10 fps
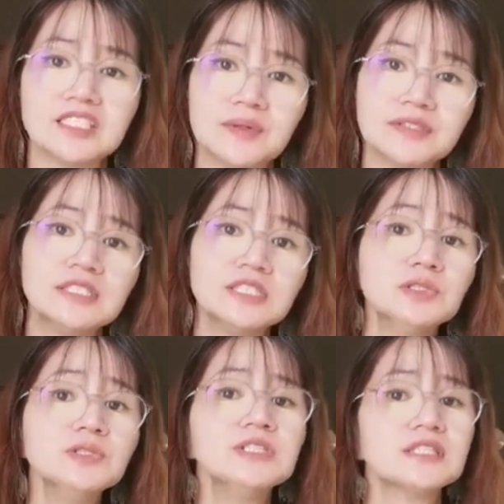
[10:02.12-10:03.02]
exported
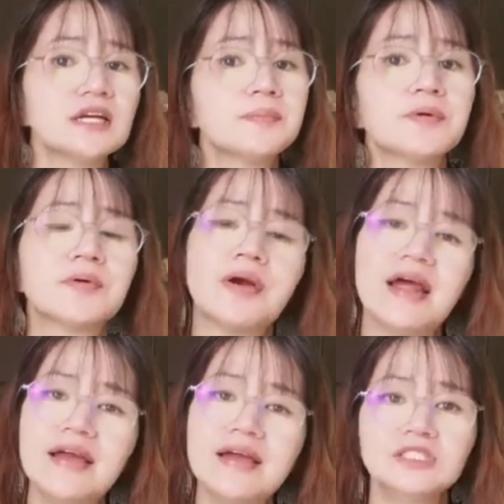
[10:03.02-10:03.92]
to Singapore
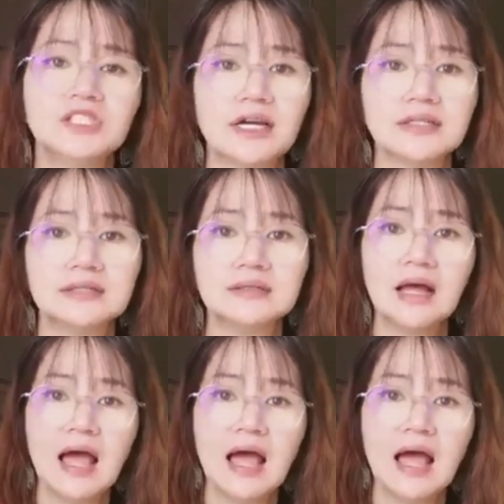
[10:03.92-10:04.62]
and China.